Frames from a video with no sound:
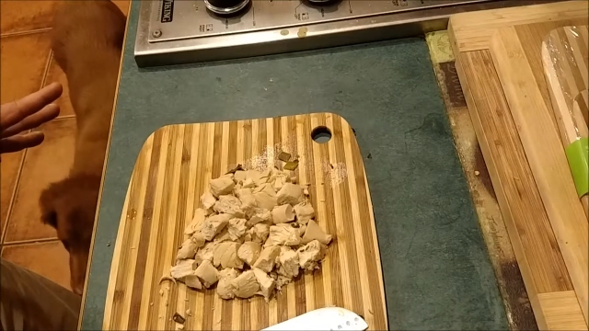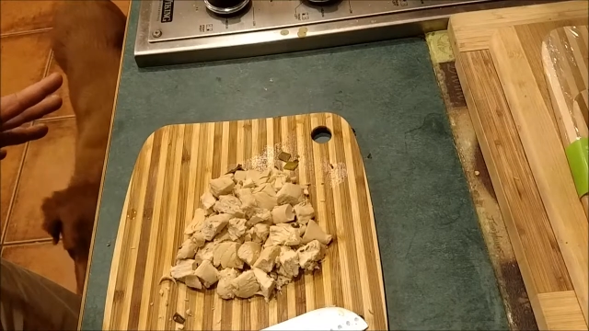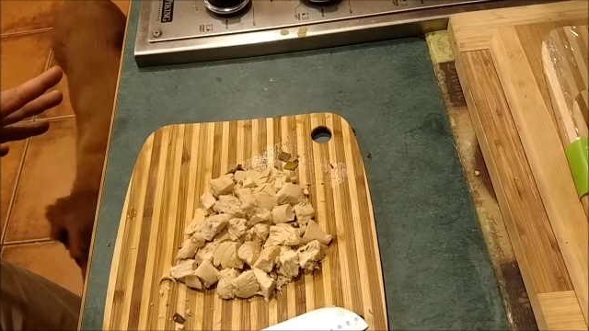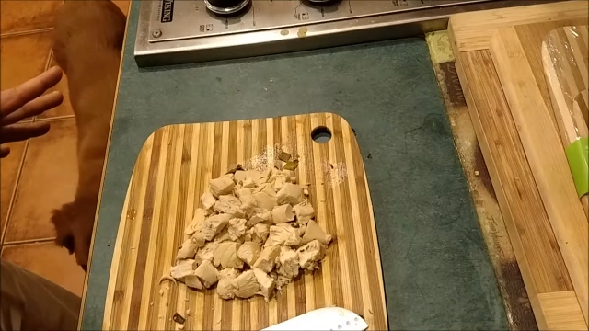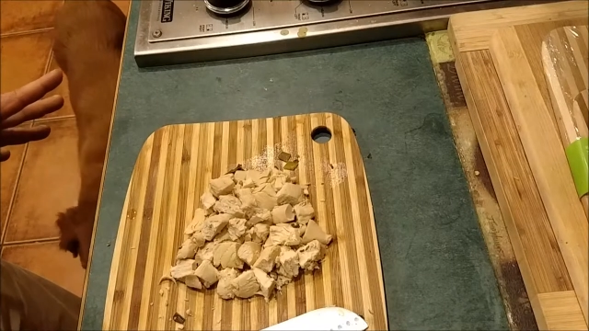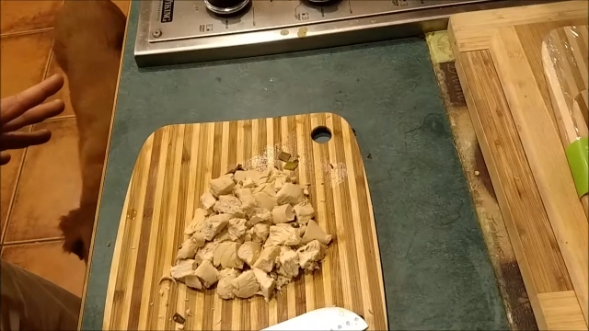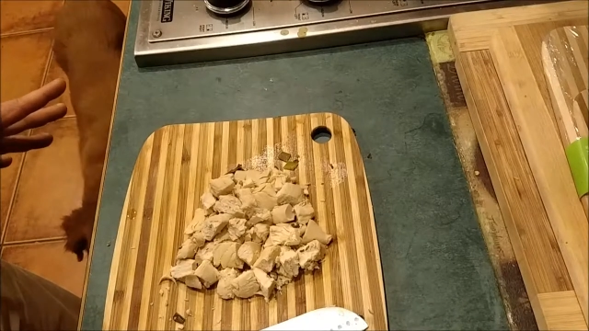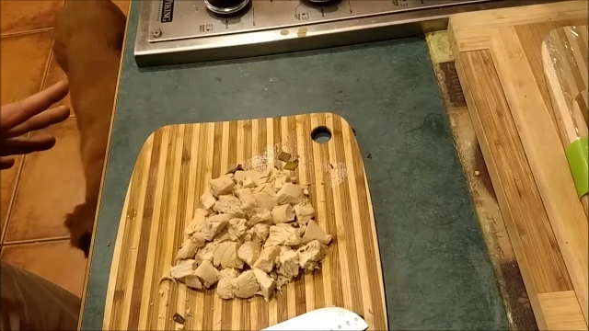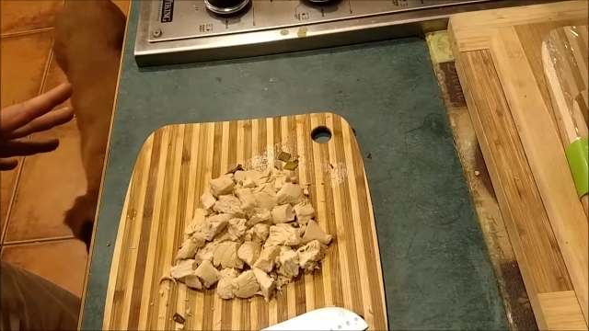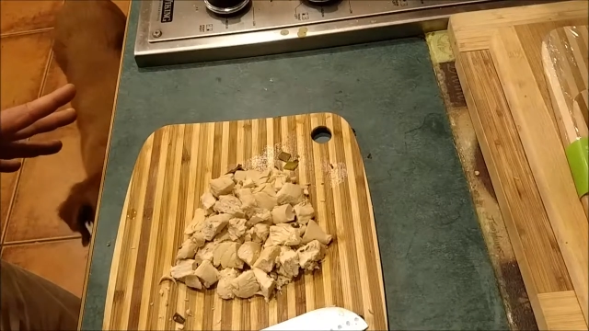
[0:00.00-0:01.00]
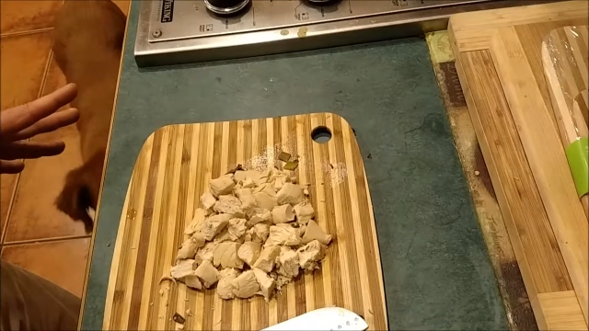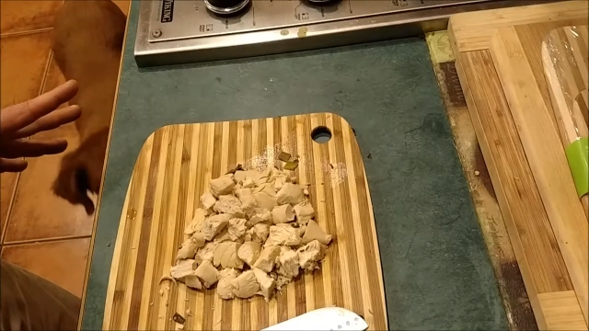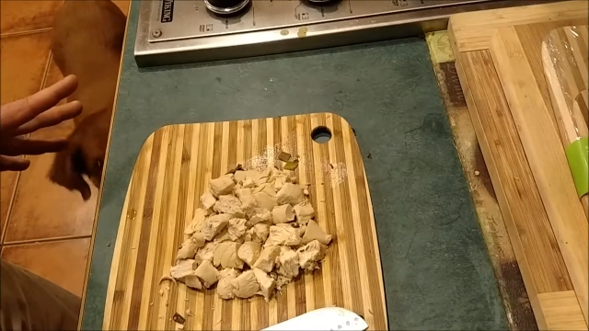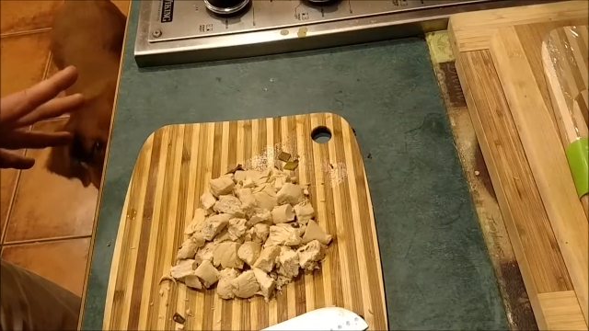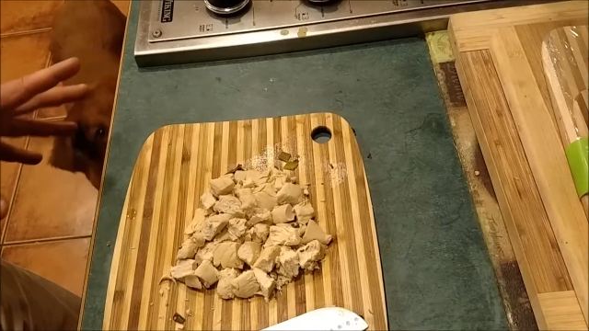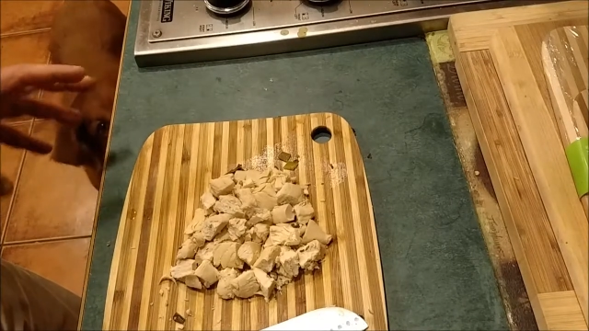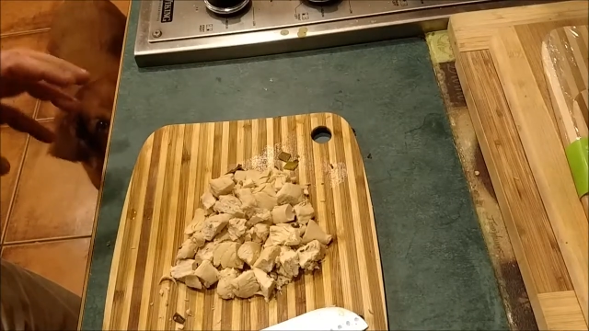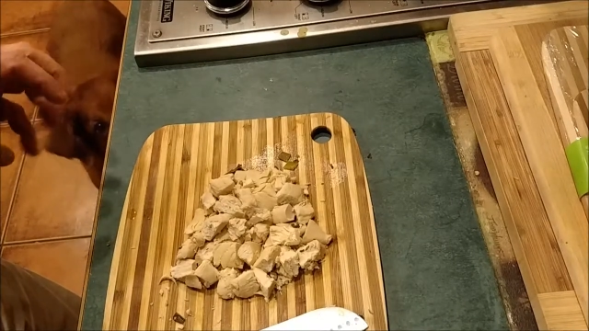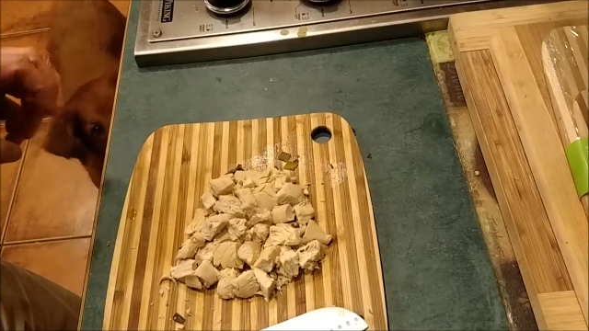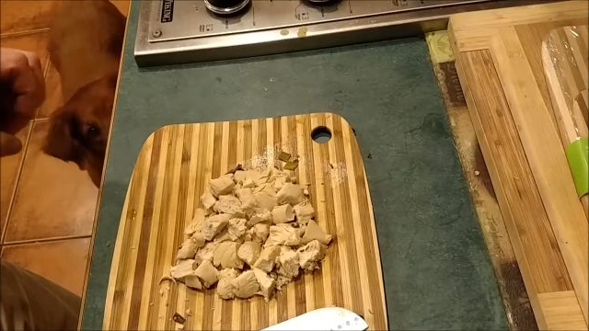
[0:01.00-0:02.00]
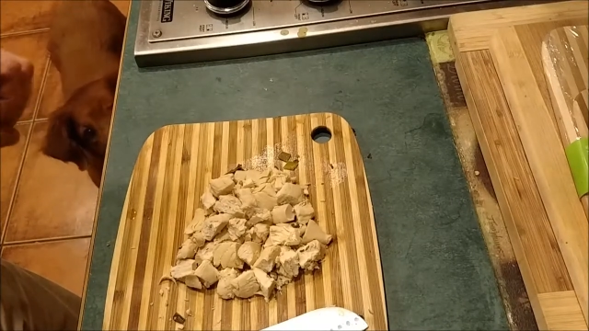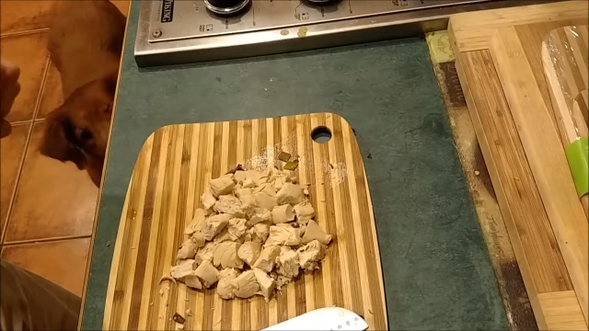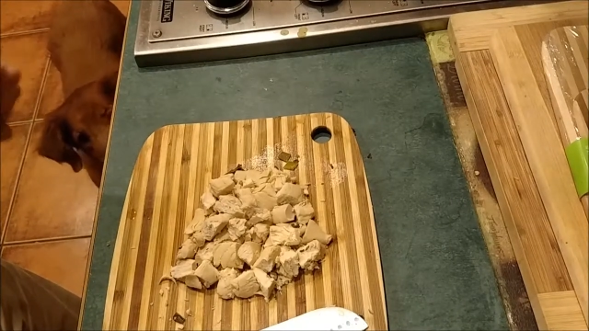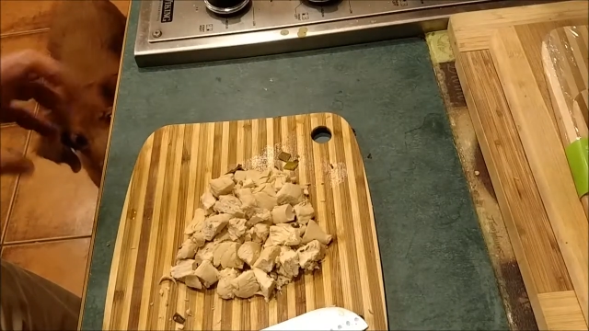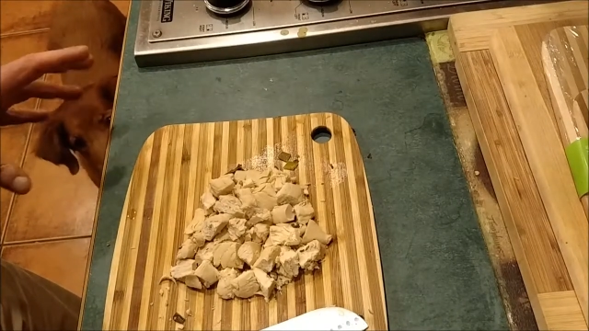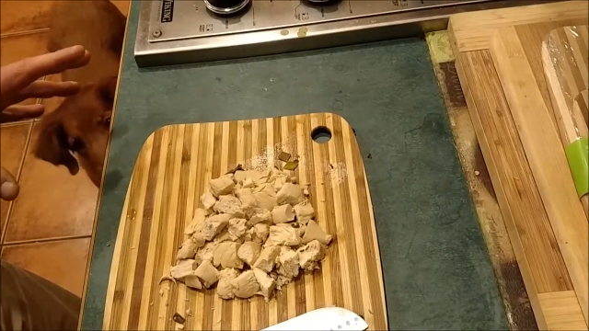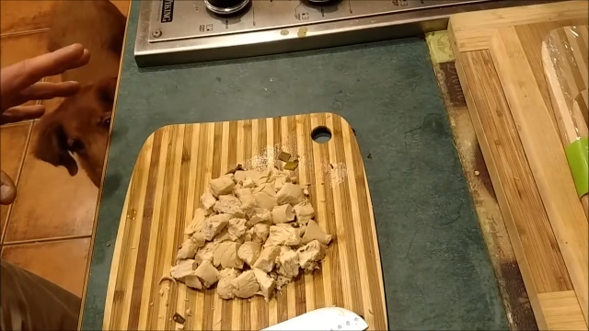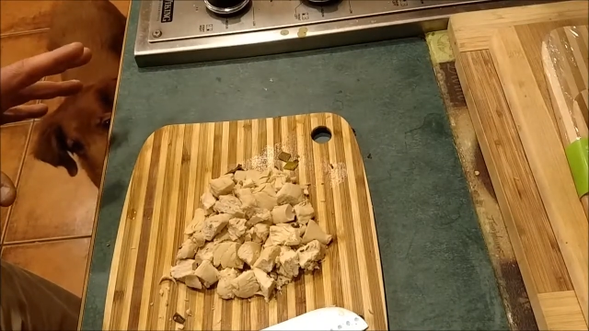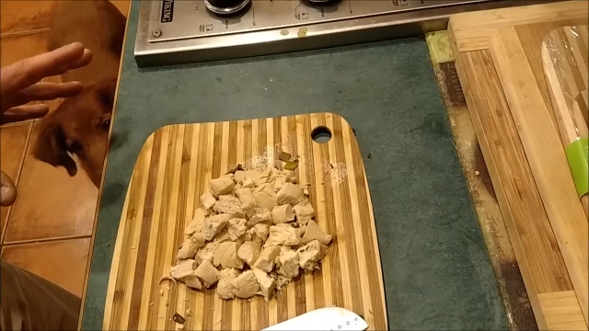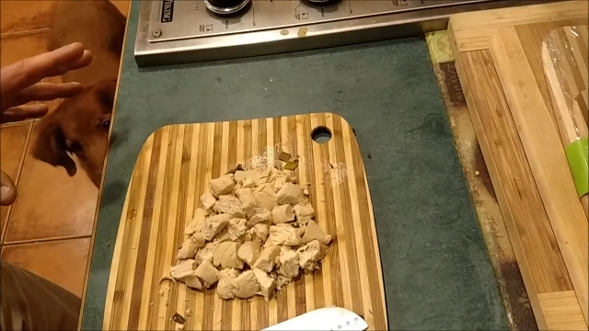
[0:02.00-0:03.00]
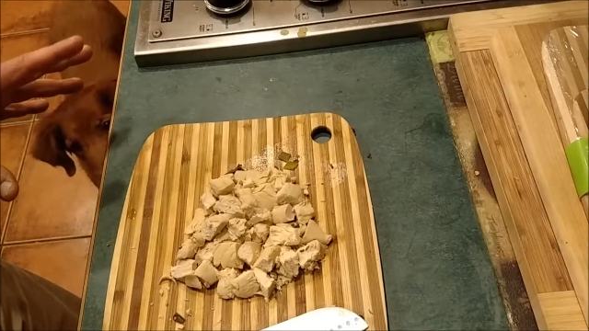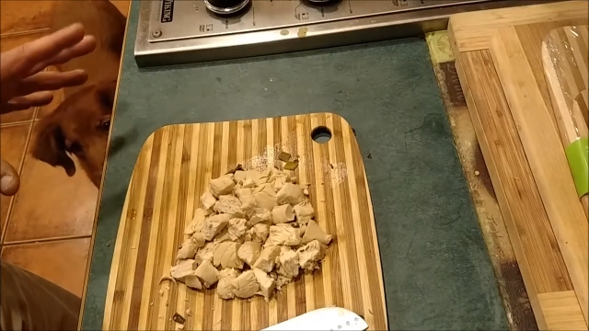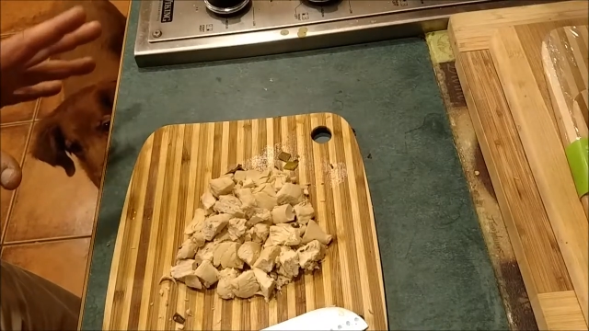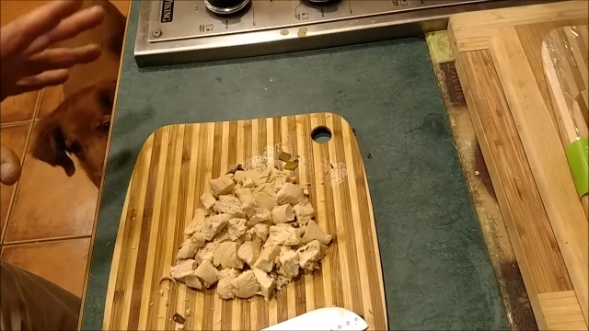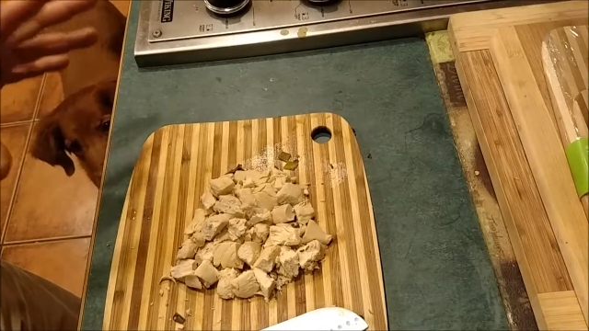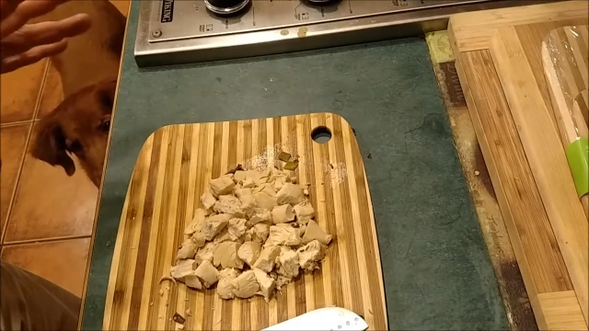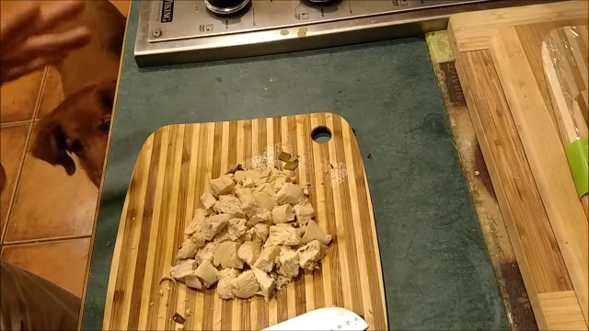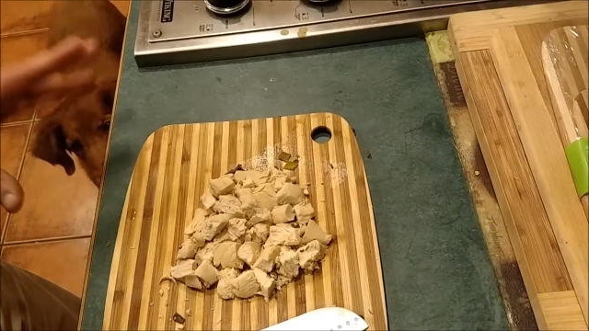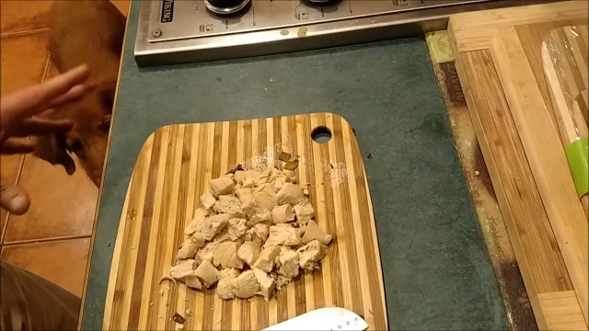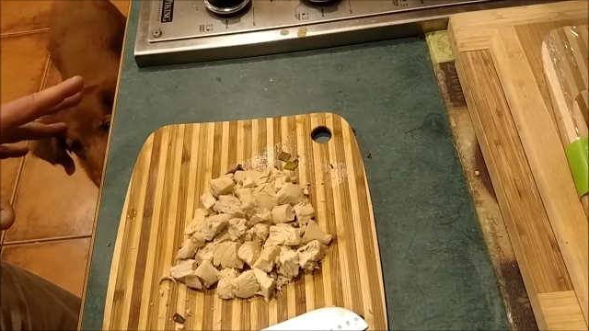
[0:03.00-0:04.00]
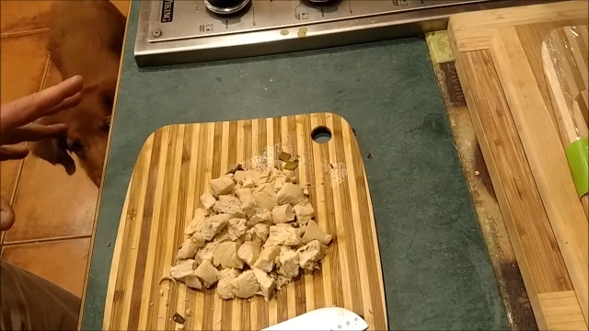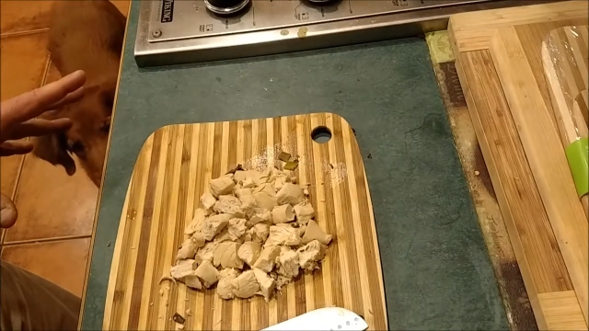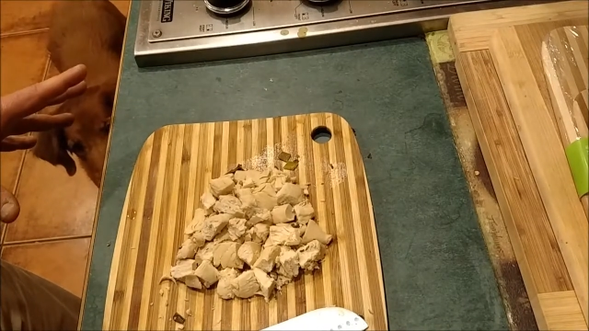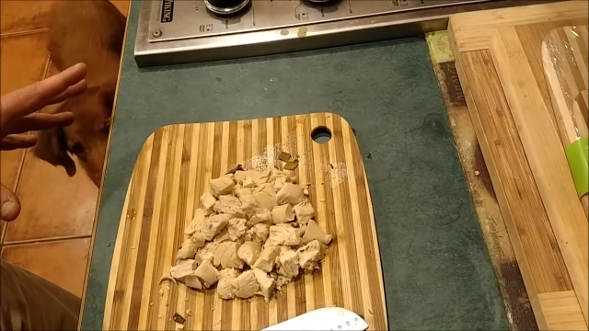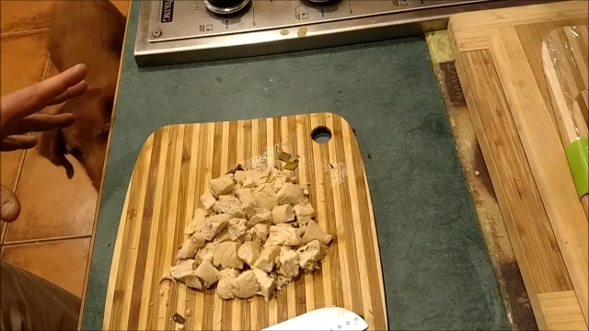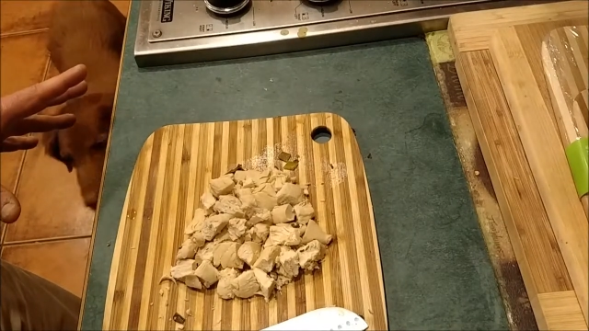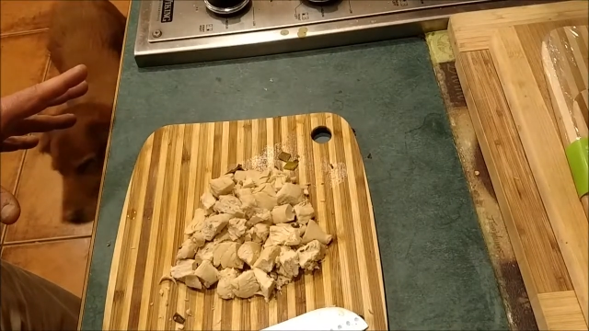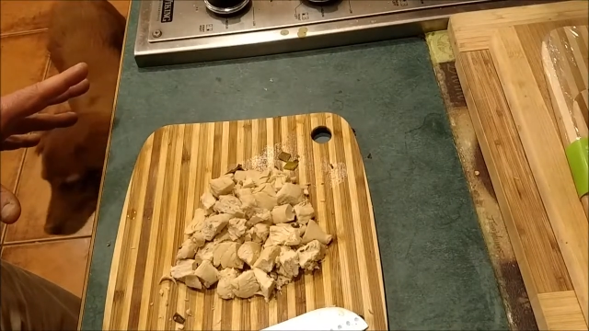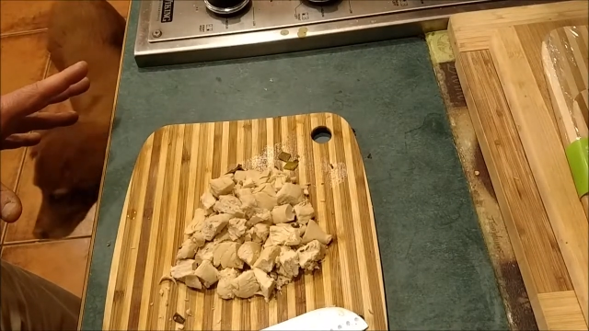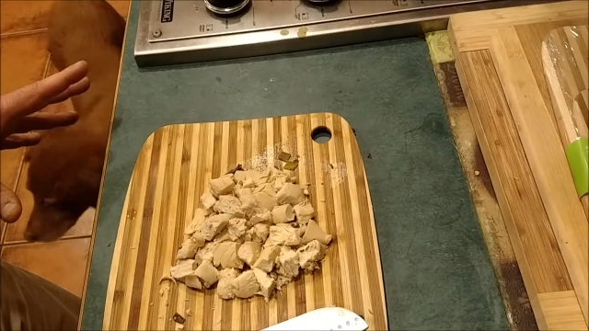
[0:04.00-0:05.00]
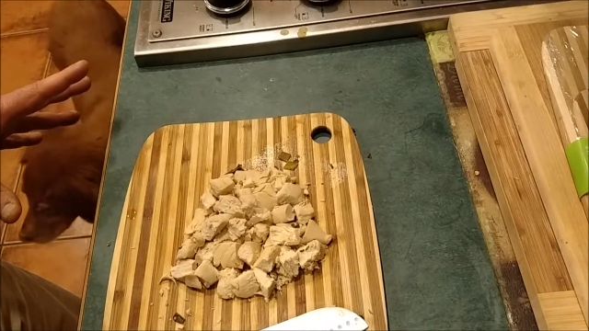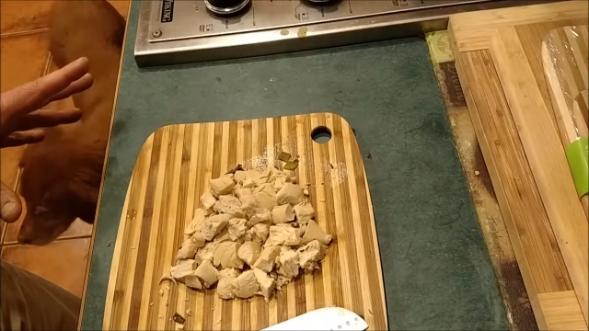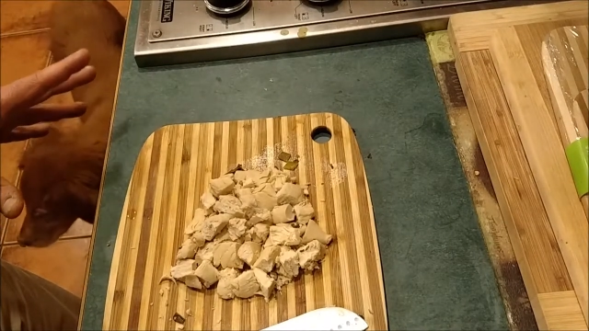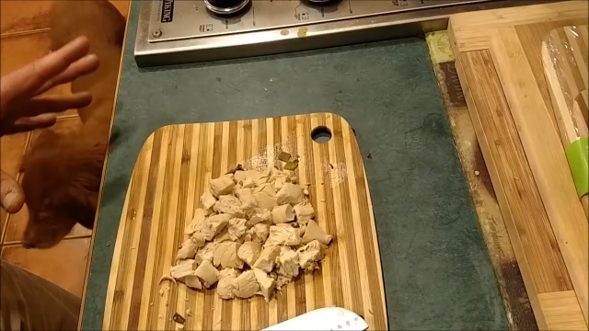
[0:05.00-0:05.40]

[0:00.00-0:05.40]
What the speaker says: Nobody's mouth can be seen.